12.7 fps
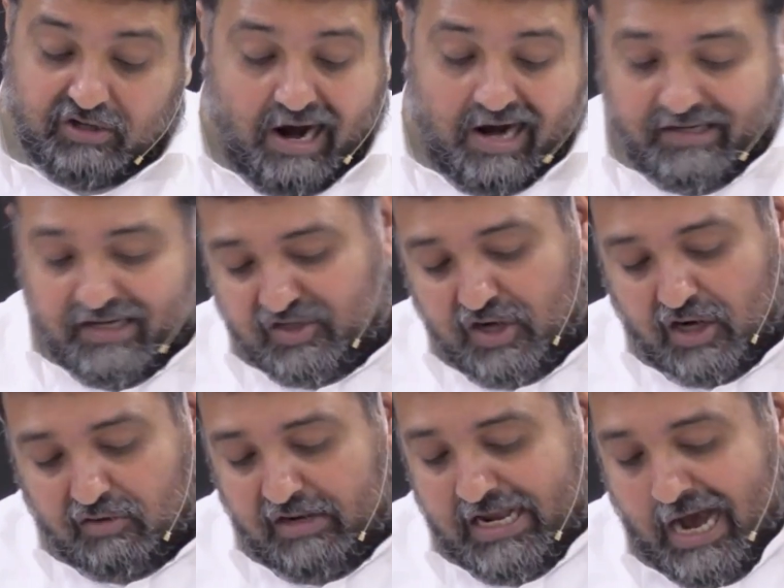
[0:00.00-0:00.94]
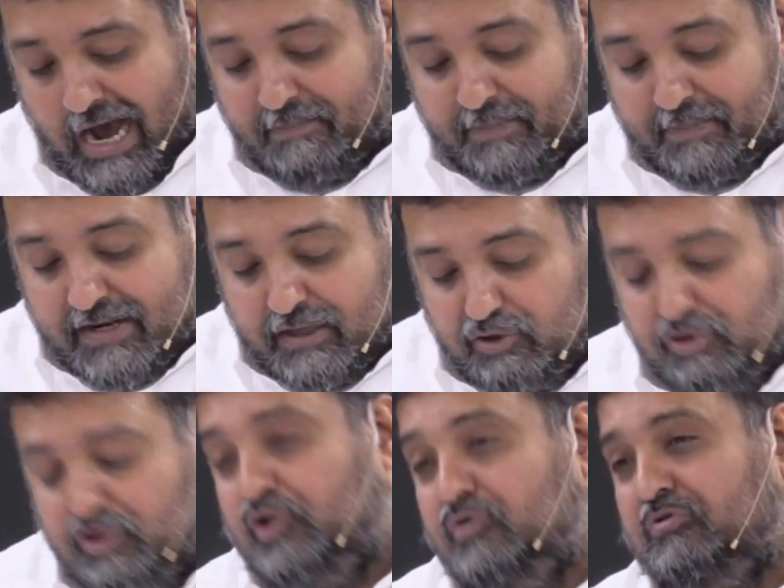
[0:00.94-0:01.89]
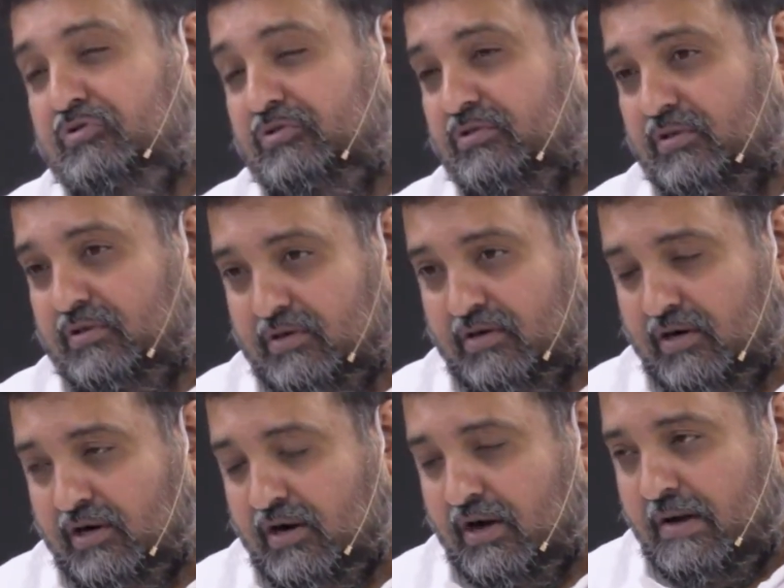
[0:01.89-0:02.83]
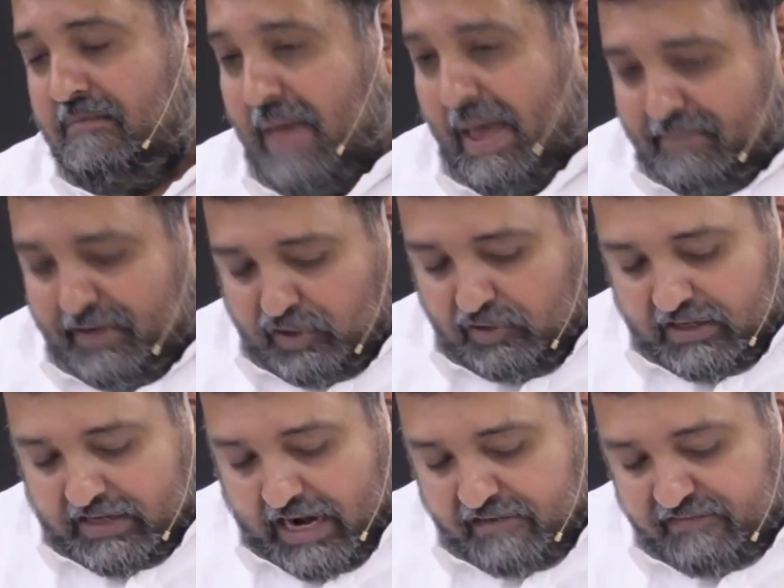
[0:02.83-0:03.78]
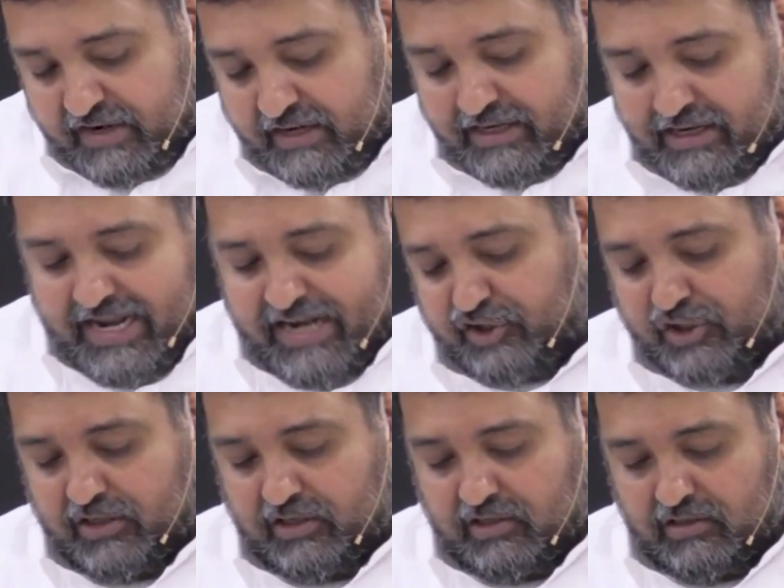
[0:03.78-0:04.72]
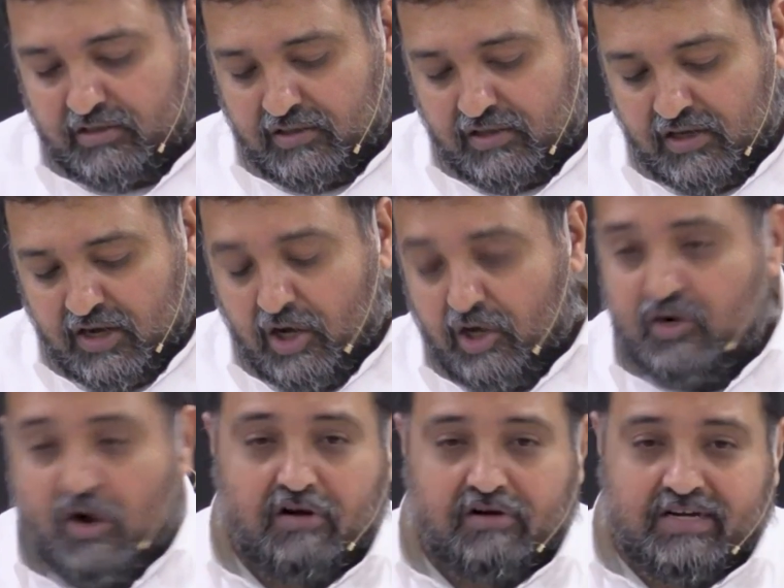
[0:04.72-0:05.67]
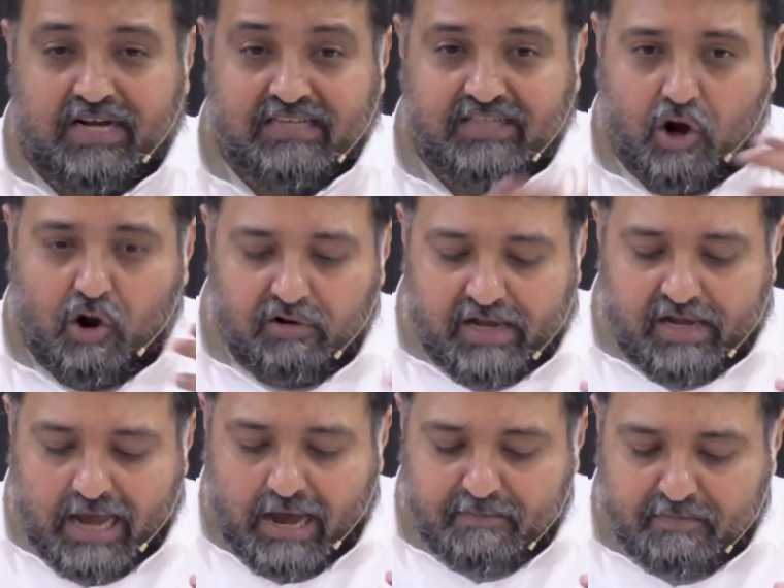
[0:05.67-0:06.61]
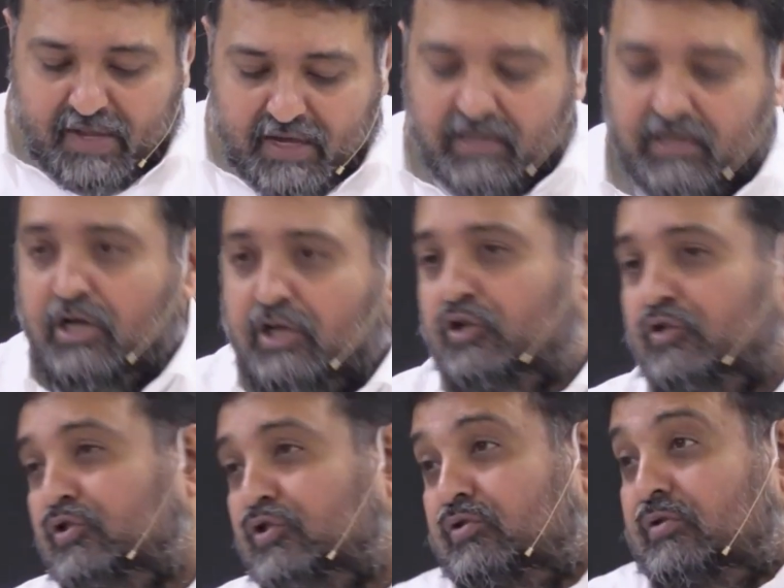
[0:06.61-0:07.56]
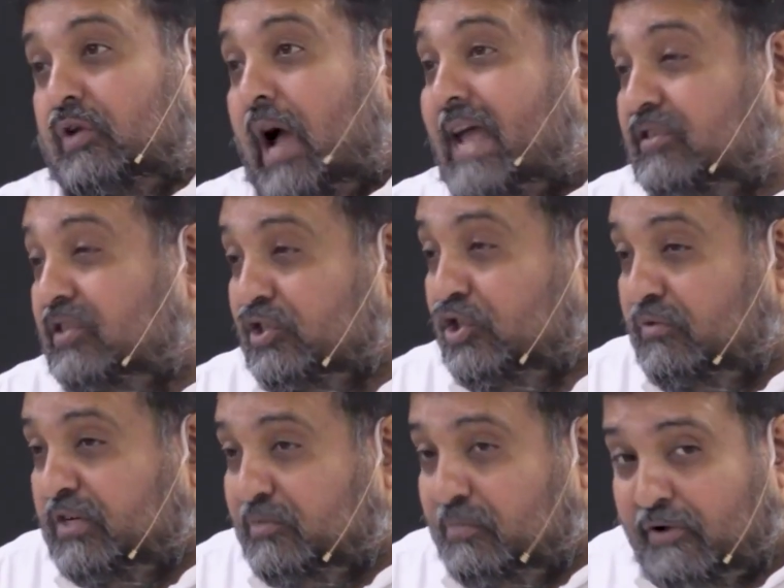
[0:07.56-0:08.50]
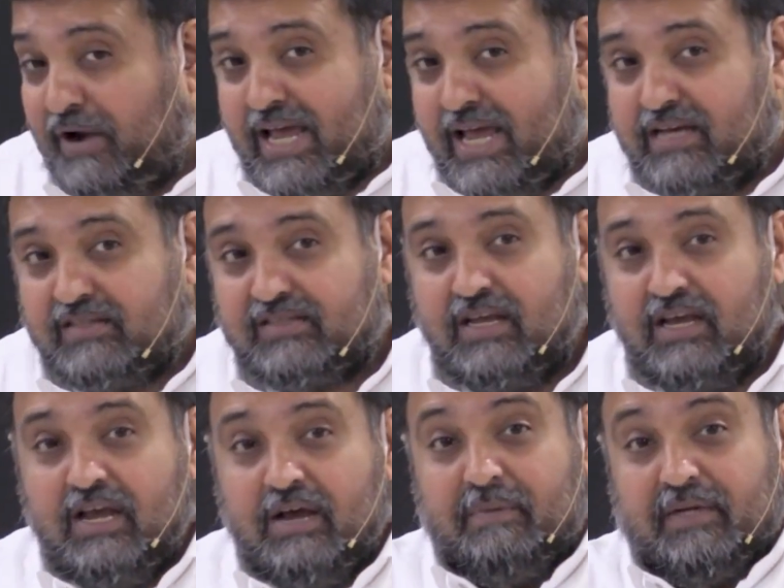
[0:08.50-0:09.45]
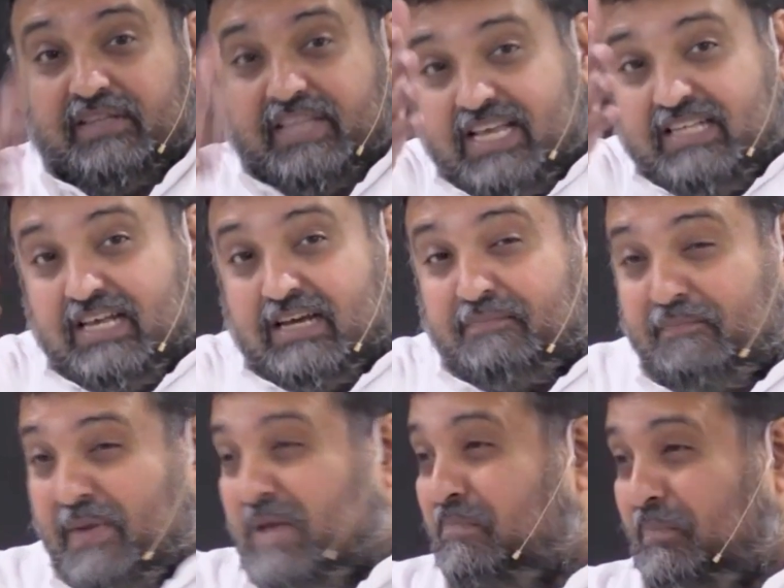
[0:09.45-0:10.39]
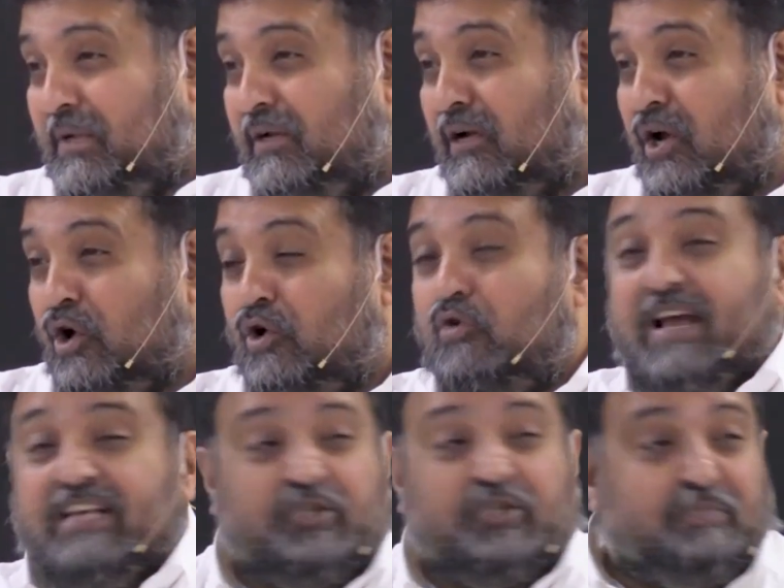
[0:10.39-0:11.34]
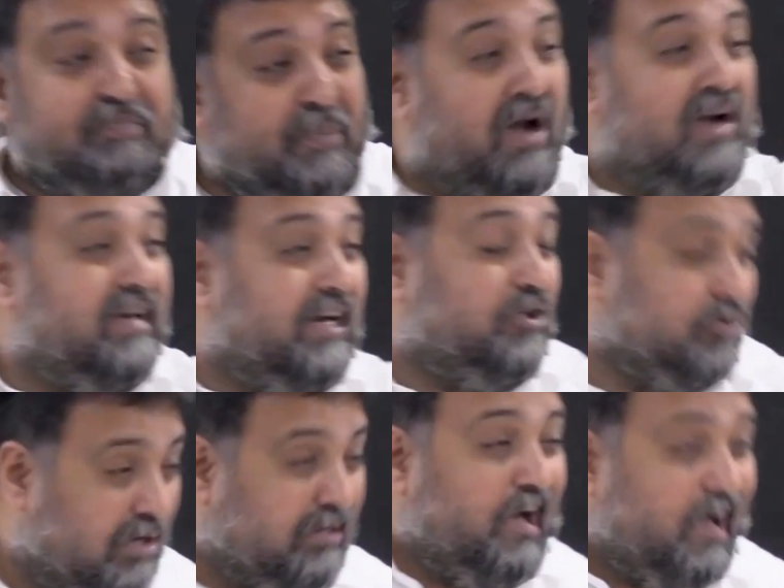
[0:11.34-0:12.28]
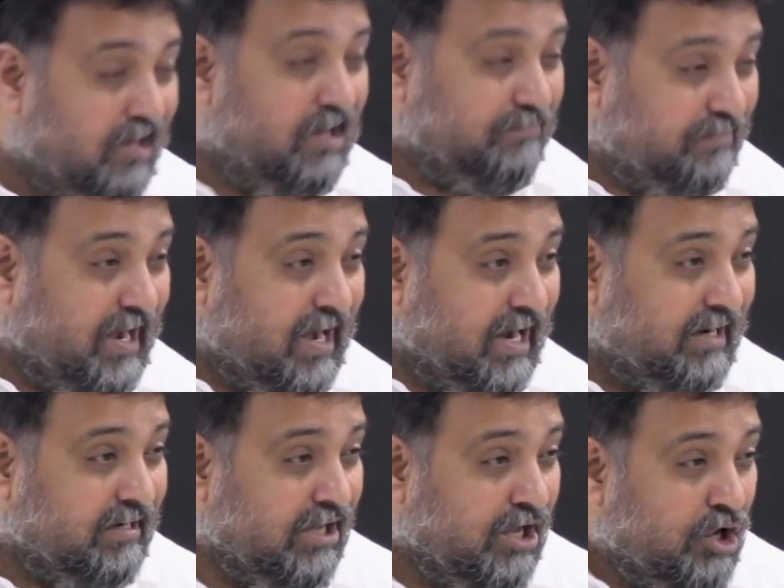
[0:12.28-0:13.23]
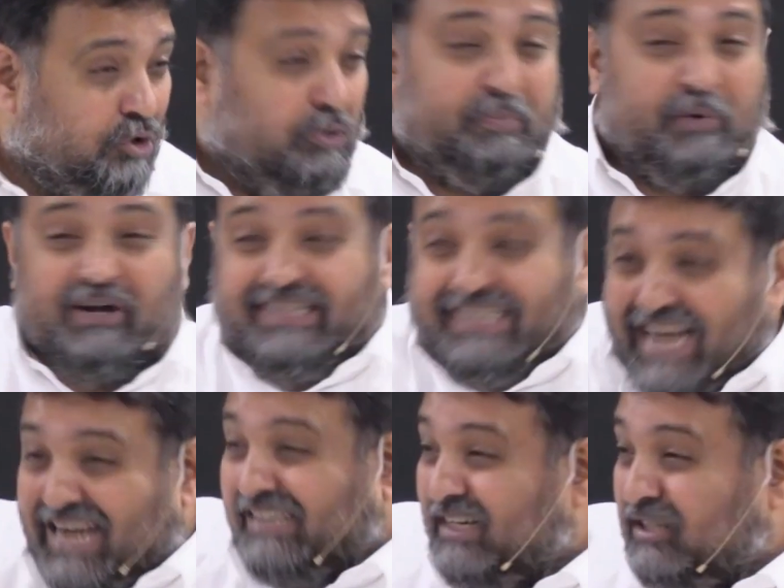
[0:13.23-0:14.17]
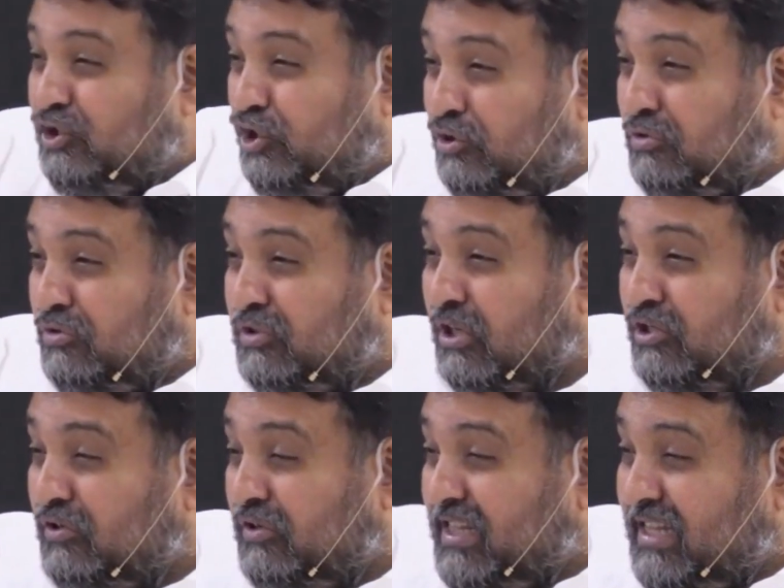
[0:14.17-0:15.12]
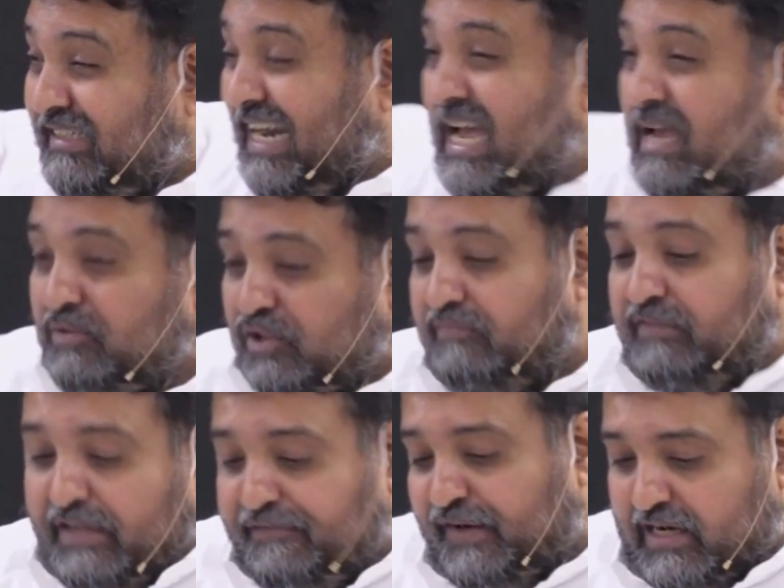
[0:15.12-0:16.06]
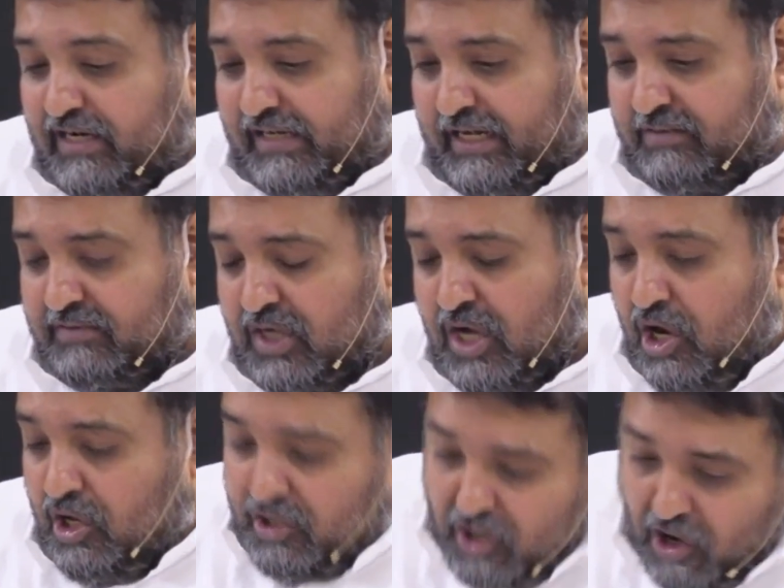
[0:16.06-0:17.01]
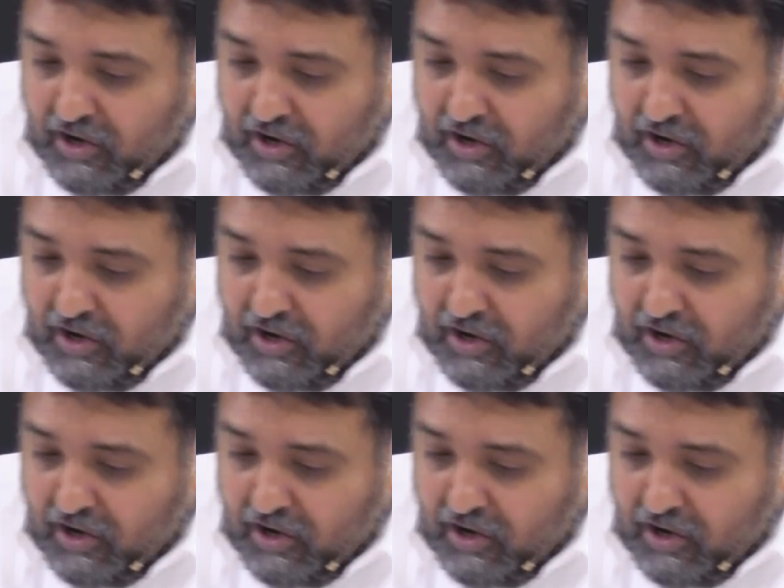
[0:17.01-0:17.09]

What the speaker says: does not only appear to Jews, members of the covenantal nation, nor does he only appear to answer Jewish prayers. But these are people who responded to the call of God, who protected Jews during the times of difficulties. Nor